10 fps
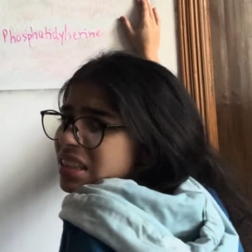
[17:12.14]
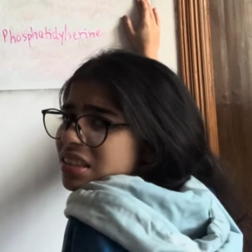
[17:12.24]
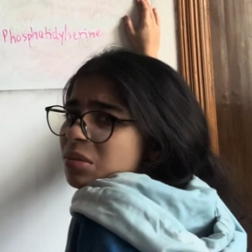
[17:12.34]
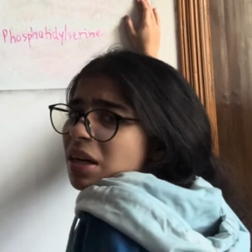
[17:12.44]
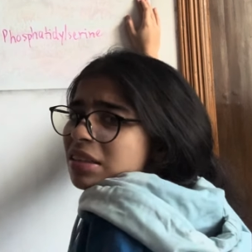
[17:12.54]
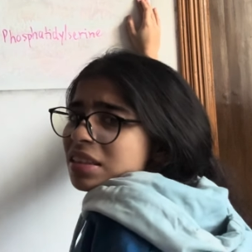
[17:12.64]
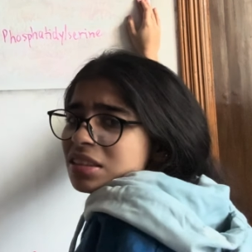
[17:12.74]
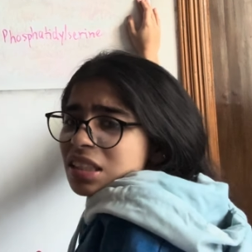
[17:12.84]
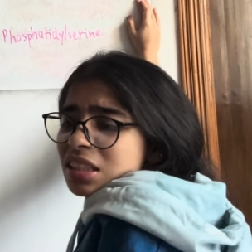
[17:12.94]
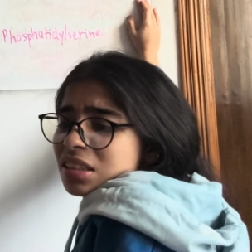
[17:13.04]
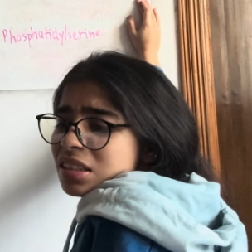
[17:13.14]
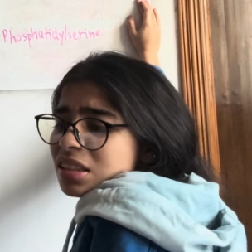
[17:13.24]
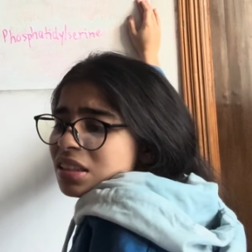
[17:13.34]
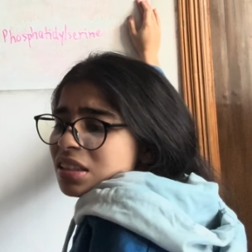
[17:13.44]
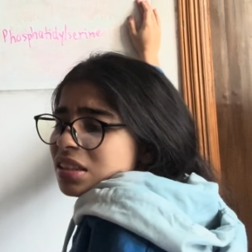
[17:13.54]
an amino acid, right?
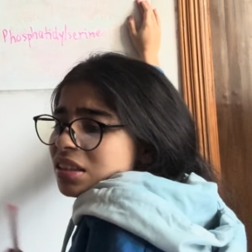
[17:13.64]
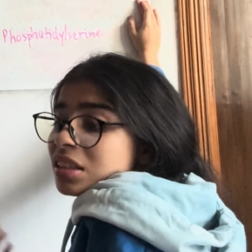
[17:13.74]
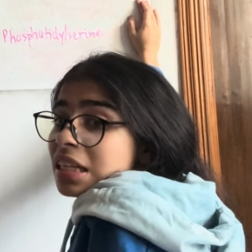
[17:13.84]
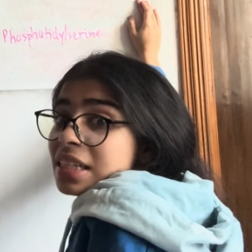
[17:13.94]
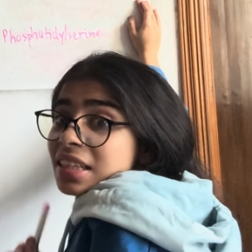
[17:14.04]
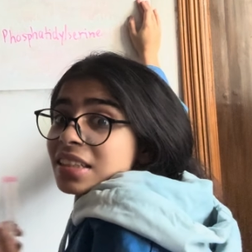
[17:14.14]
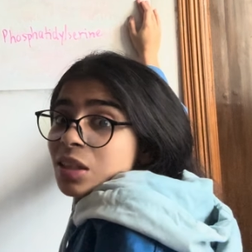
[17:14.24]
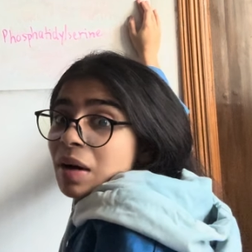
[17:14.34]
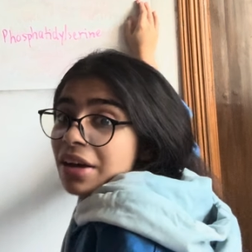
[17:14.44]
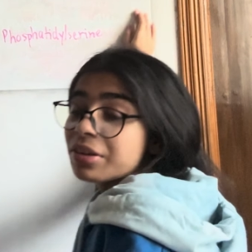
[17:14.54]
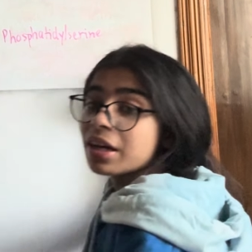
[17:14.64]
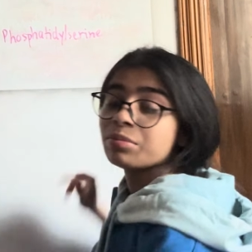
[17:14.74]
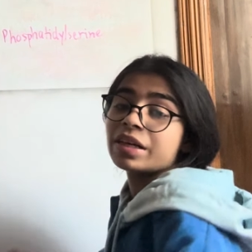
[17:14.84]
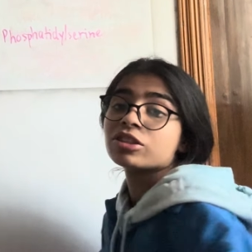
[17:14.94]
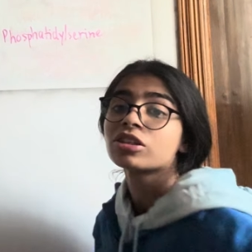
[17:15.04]
Yeah, says the biochem
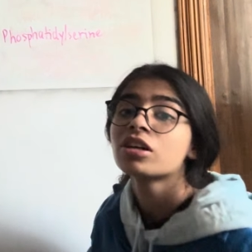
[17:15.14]
major.